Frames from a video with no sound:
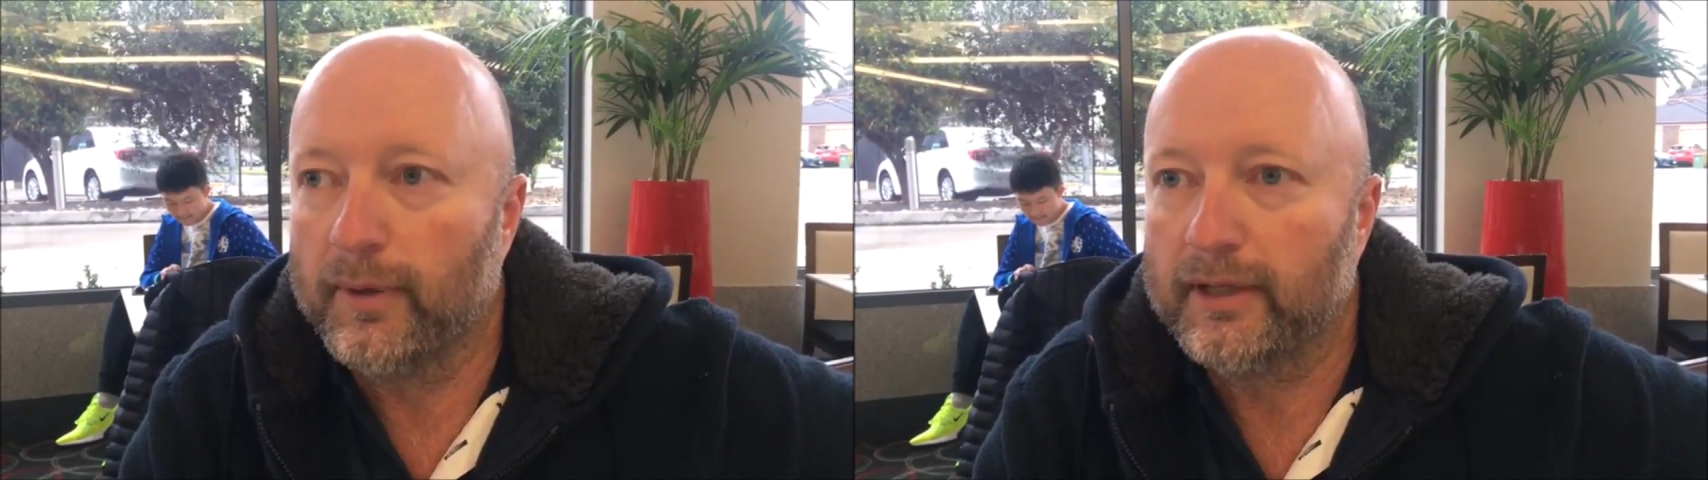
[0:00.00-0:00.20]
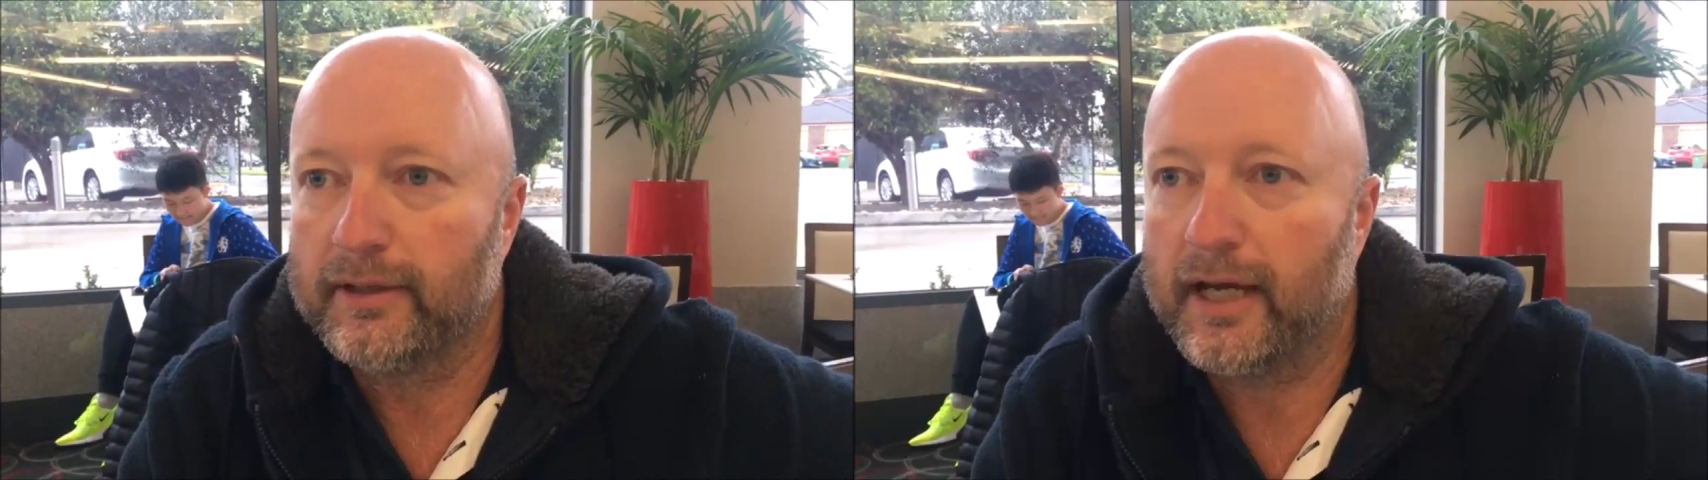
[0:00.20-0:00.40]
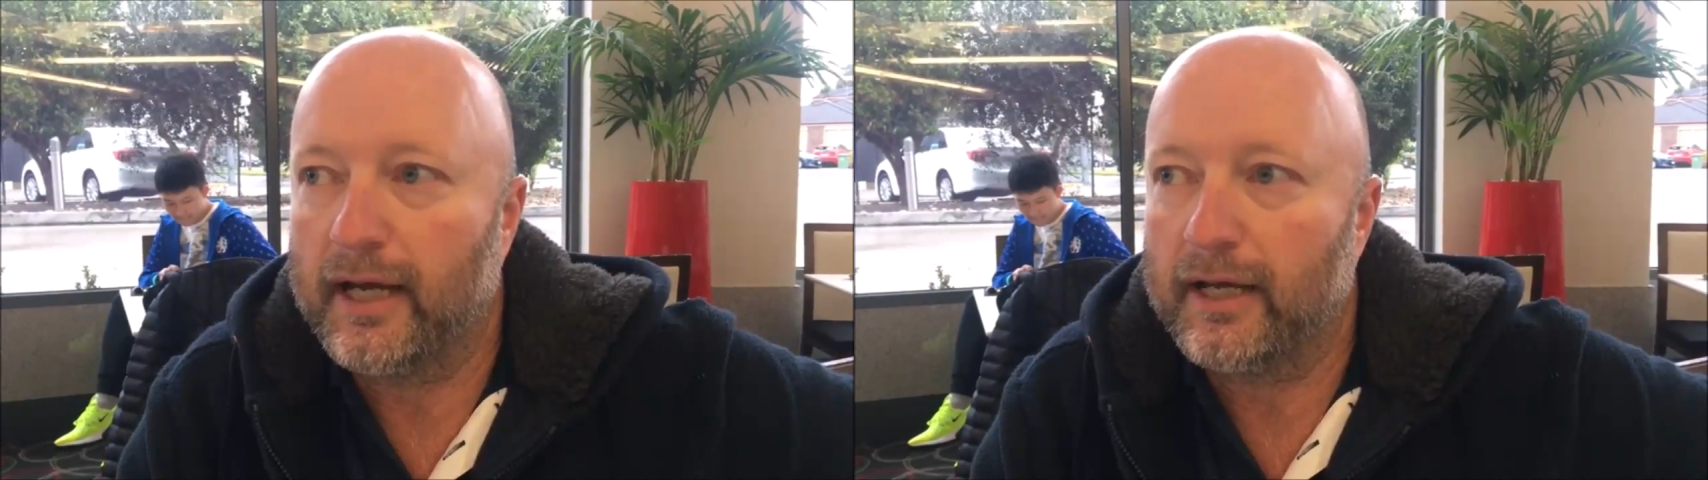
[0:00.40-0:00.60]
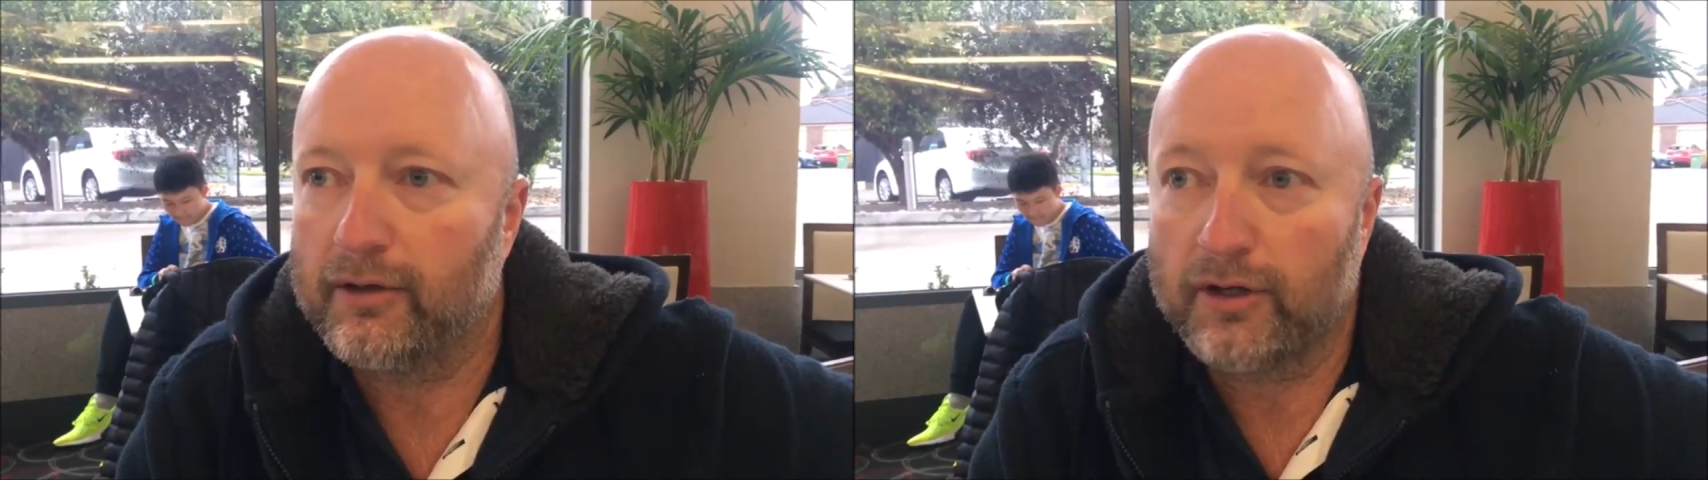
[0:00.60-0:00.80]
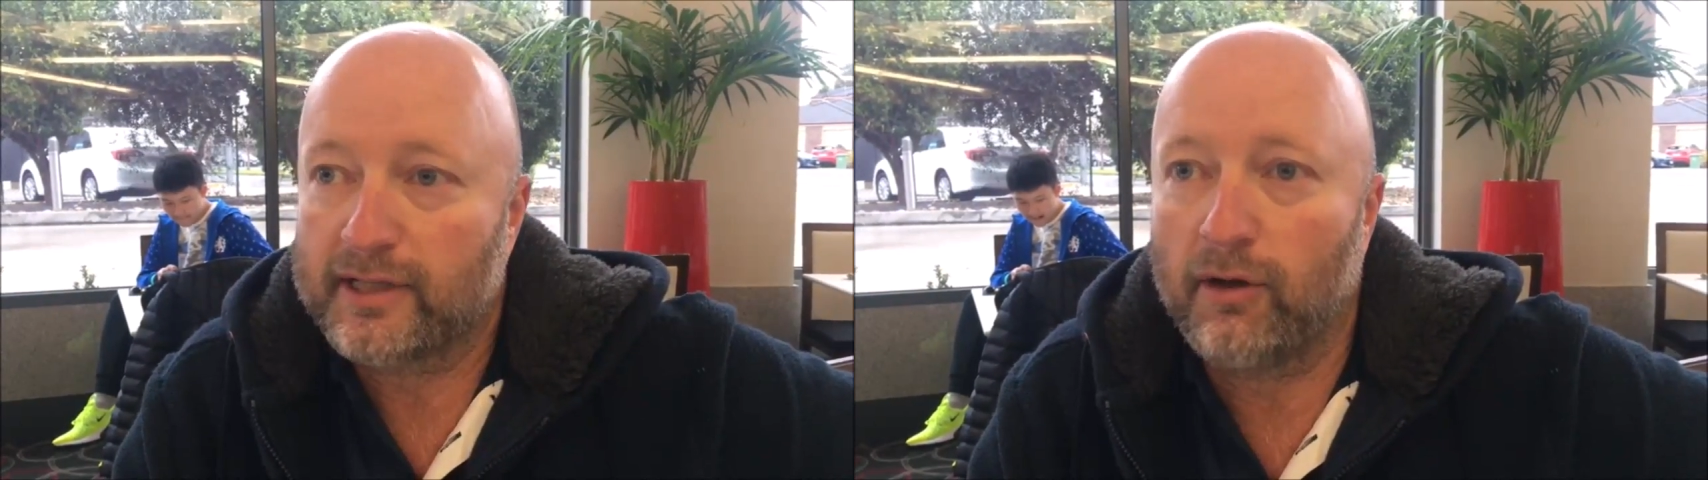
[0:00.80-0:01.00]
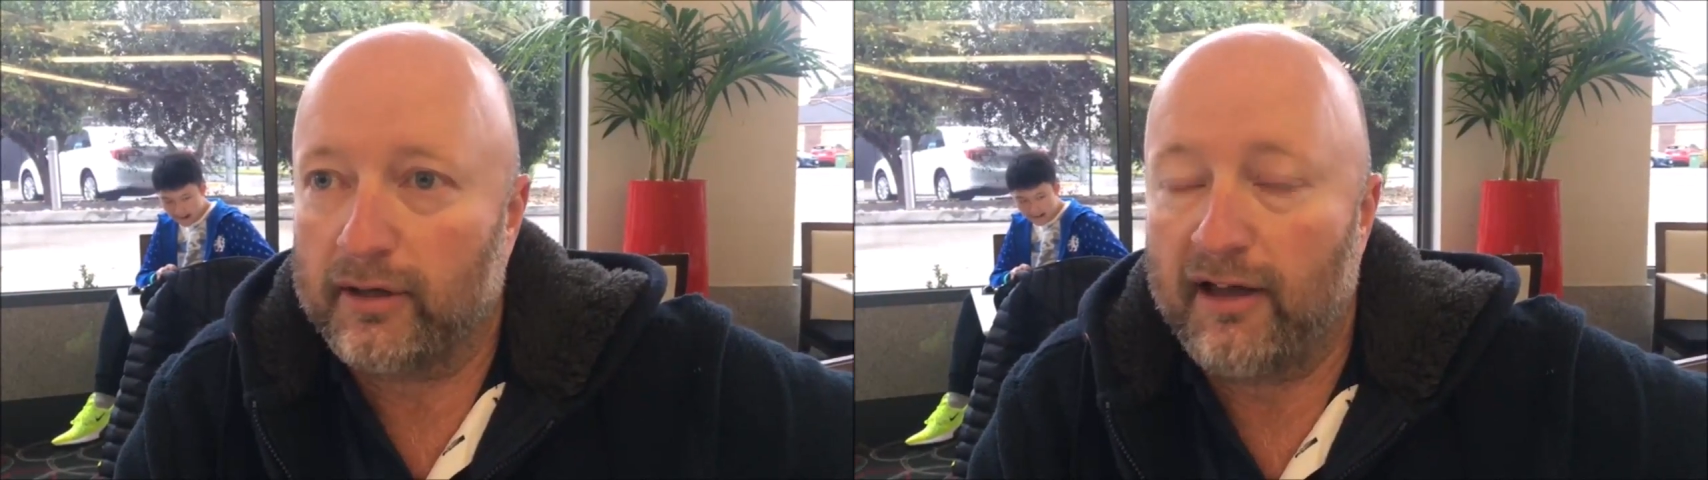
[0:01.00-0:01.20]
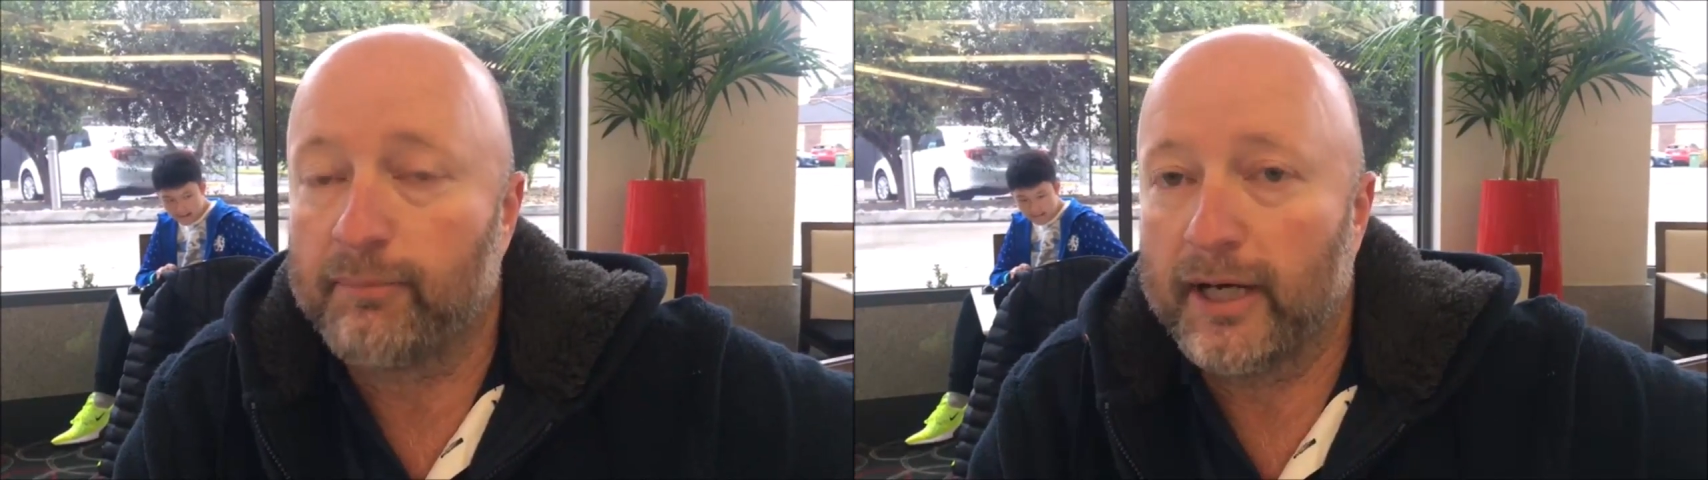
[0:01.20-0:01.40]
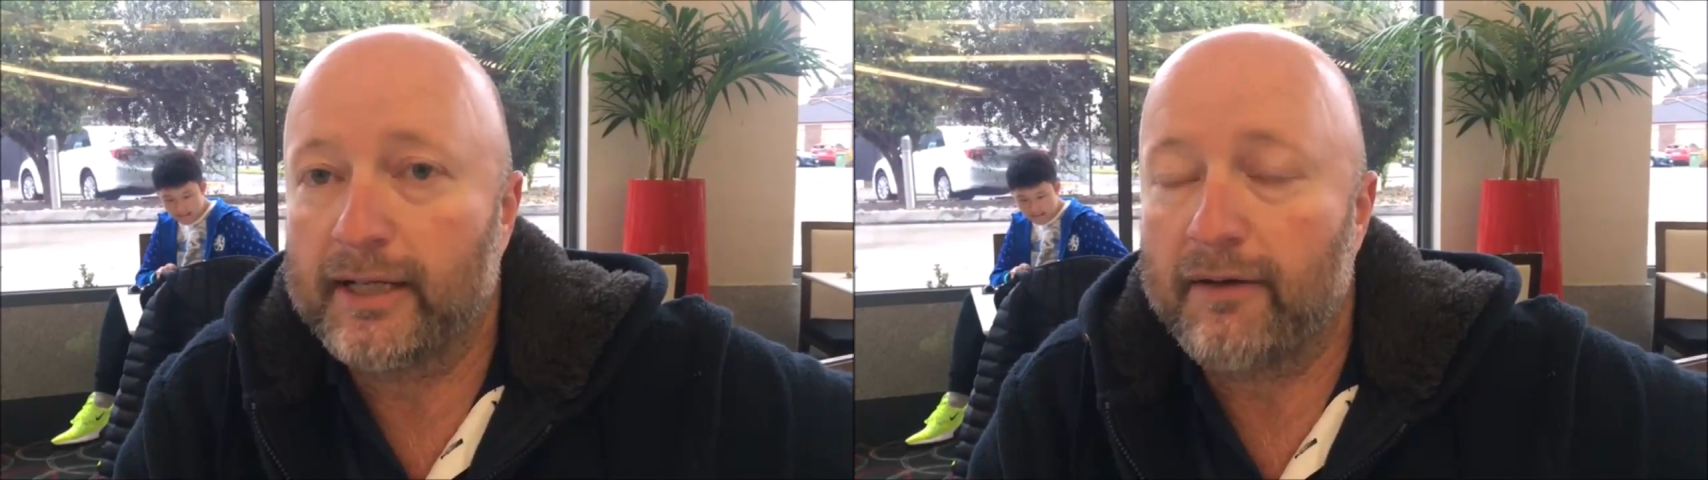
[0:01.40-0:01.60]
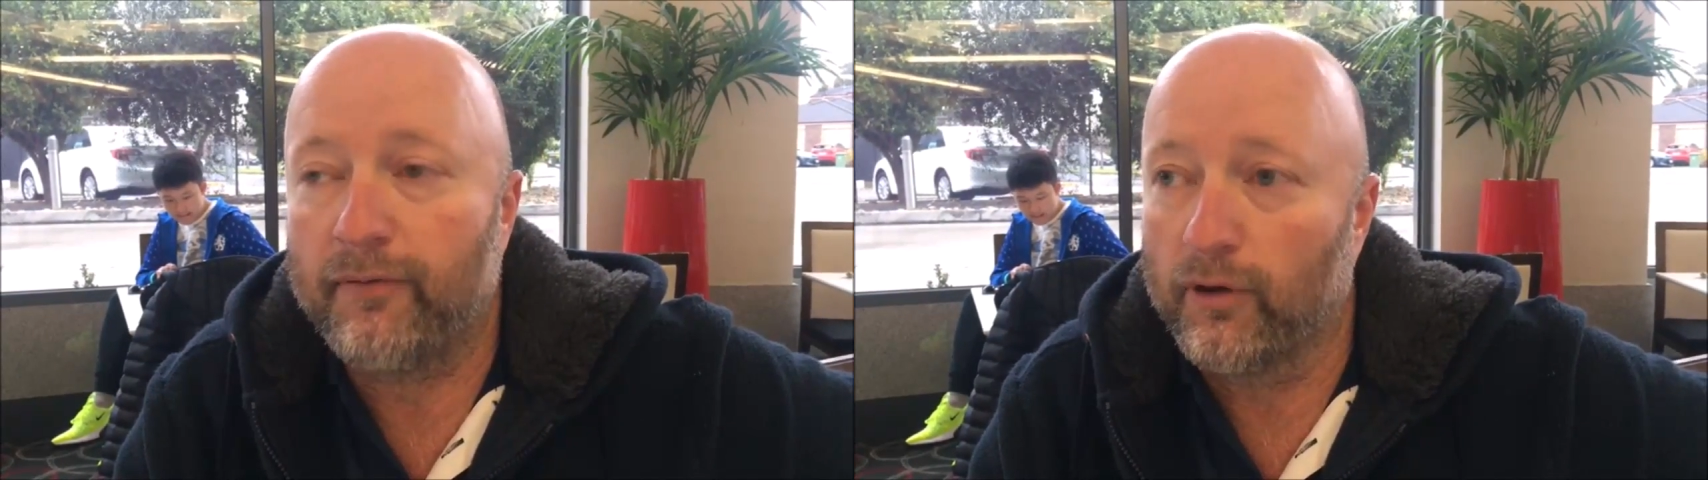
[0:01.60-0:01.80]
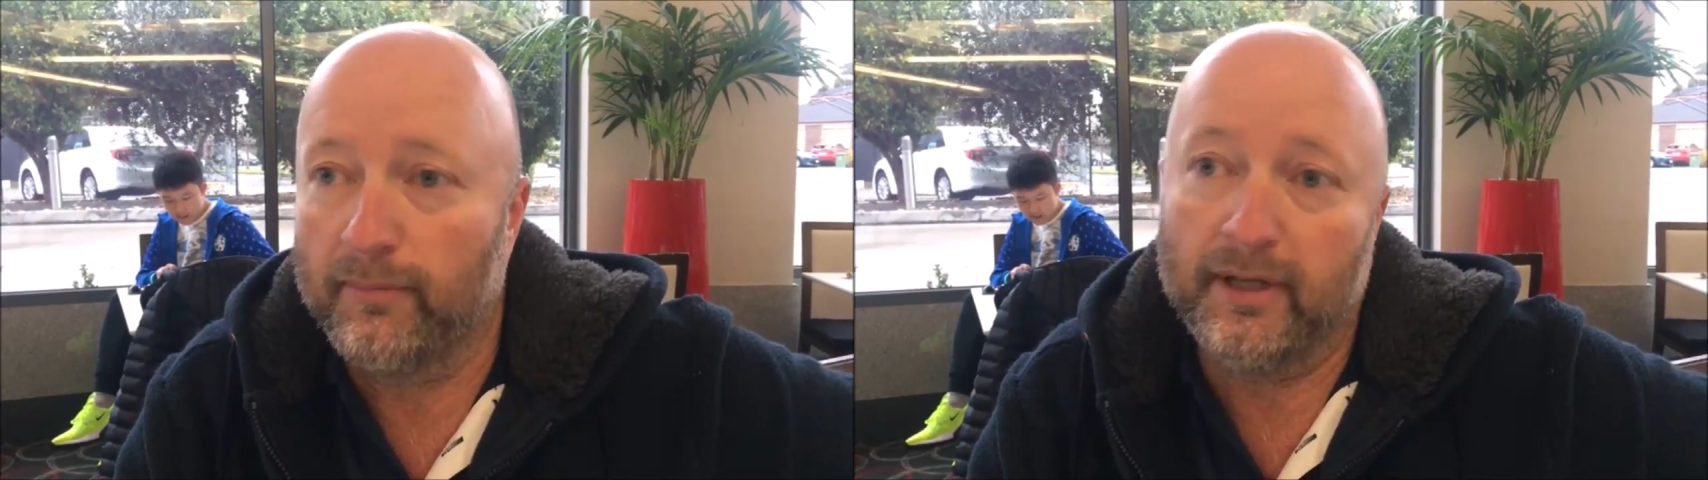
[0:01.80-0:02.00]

and I just love being there for them,